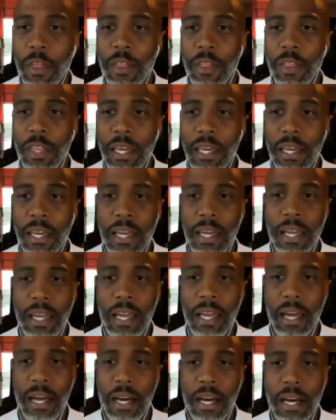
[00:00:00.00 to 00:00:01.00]
the
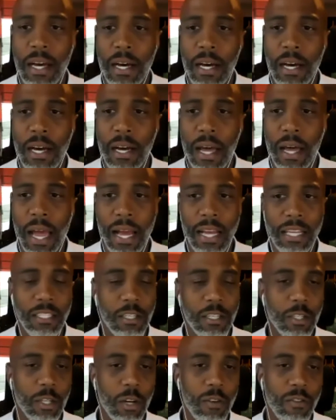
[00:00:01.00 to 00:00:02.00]
Ask the
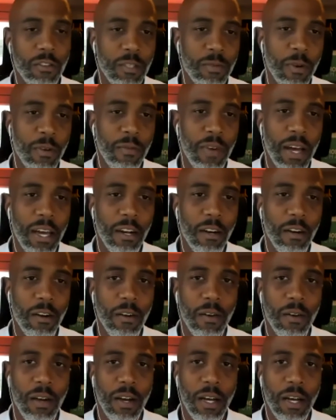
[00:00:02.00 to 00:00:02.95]
Service Provider